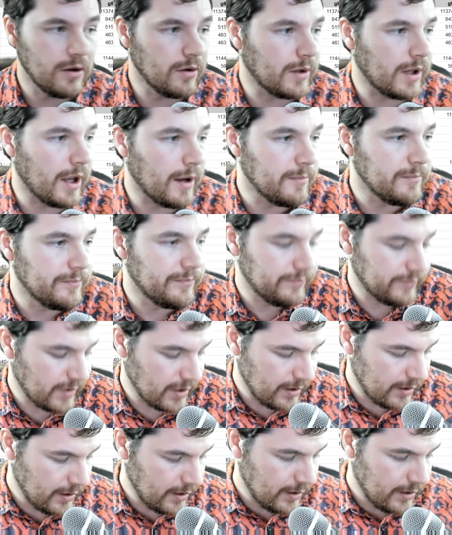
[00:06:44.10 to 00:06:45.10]
Okay.
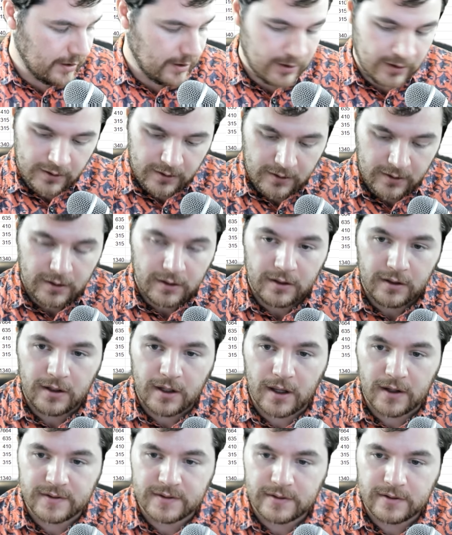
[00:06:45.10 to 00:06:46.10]

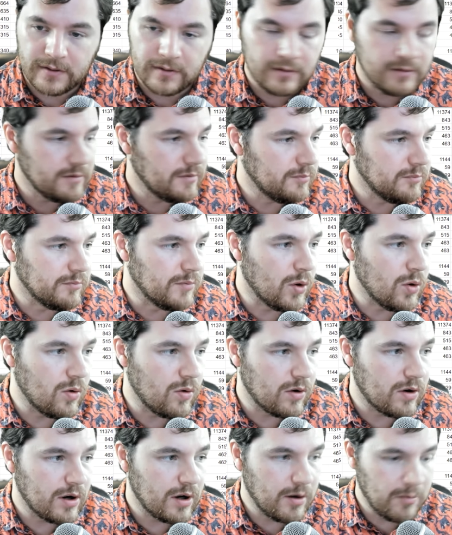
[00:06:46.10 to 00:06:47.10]
Yes,
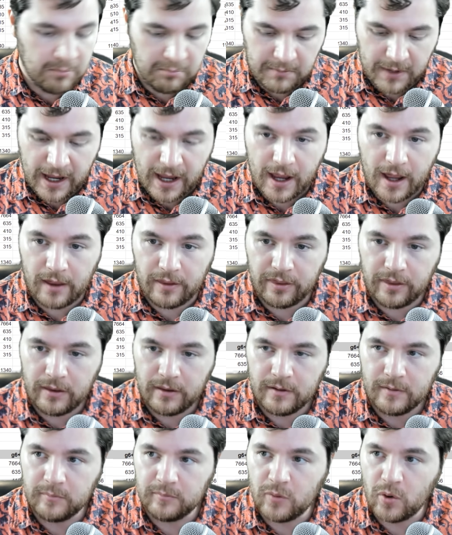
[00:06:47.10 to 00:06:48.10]
more
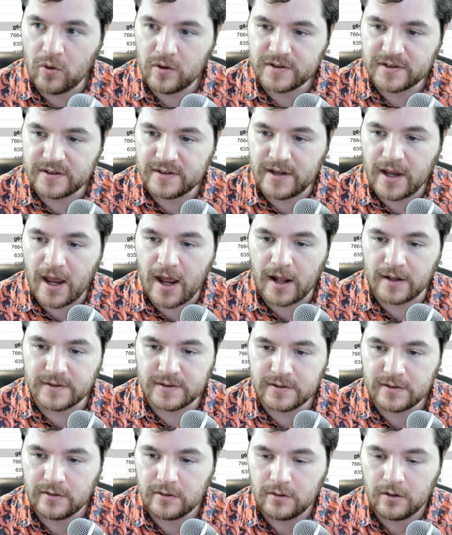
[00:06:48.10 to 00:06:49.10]
math, more
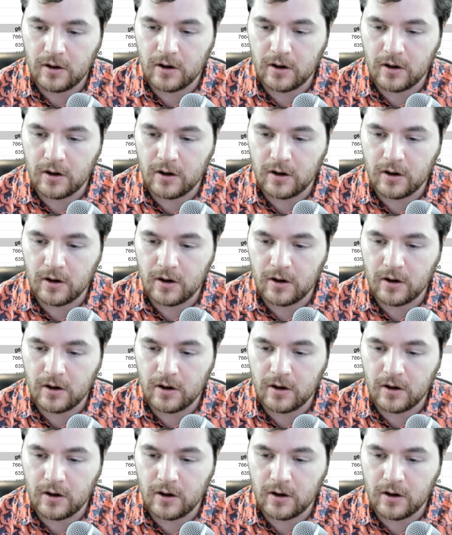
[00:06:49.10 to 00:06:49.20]
stats.